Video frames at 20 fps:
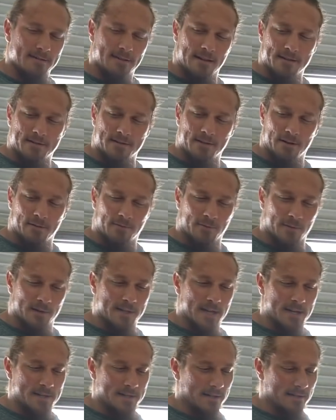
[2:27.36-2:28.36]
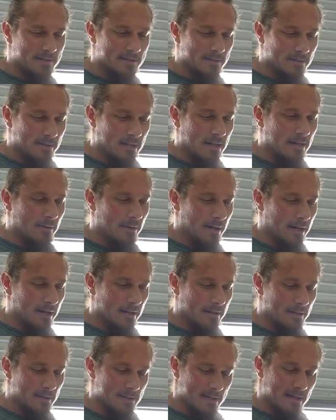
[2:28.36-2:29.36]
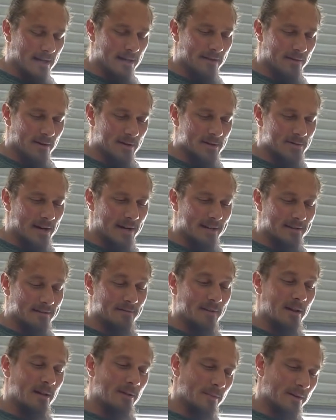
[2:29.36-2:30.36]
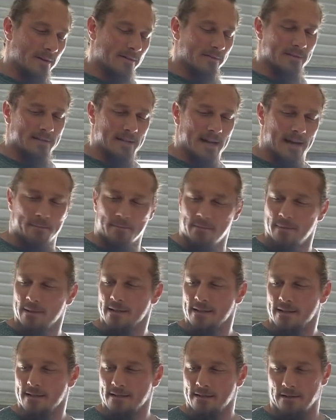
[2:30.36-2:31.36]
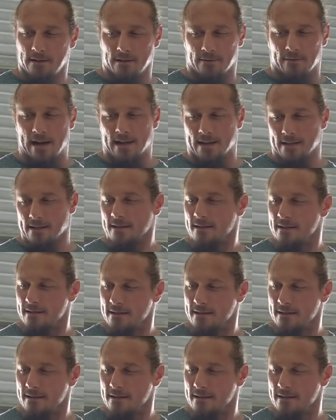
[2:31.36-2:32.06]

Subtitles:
And so if we're touching too low, we're going to lose a lot of our strength development over time. You can rack it.